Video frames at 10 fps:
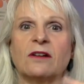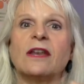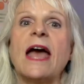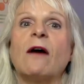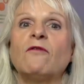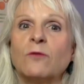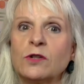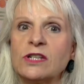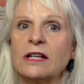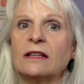Now,
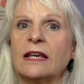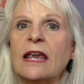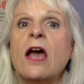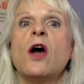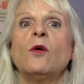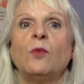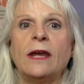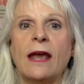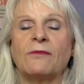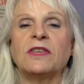fortunately,
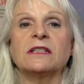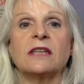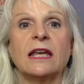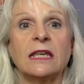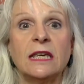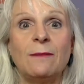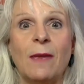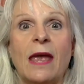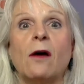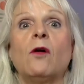we have things like
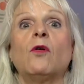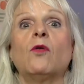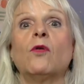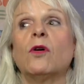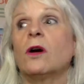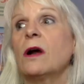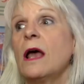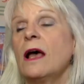email or